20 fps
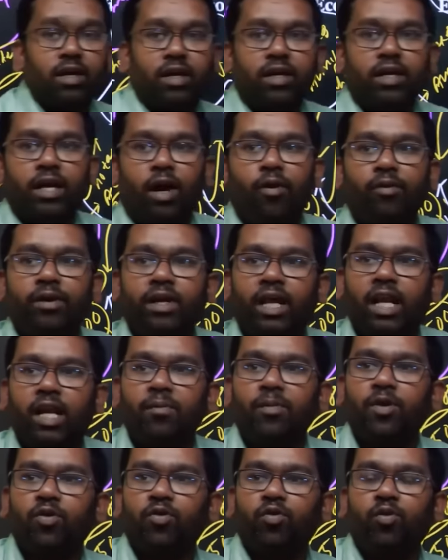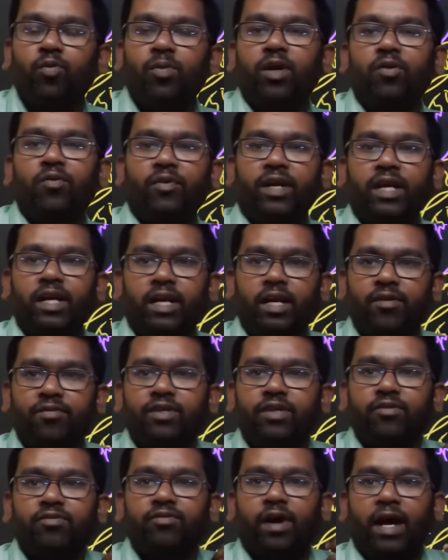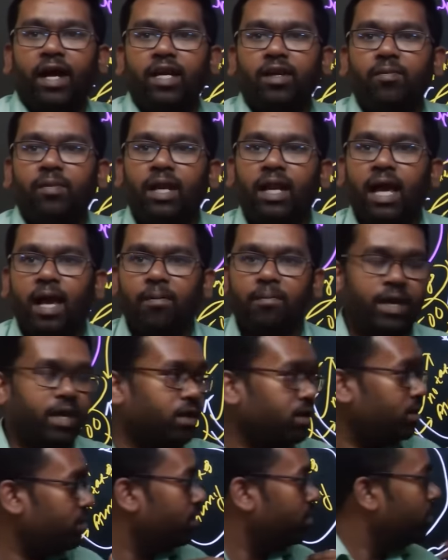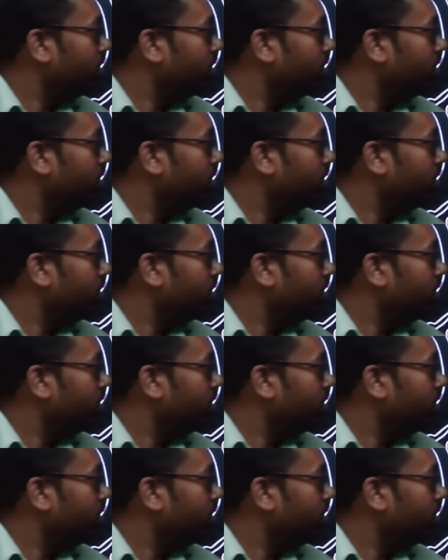Now tell me who will win. If the fight will happen,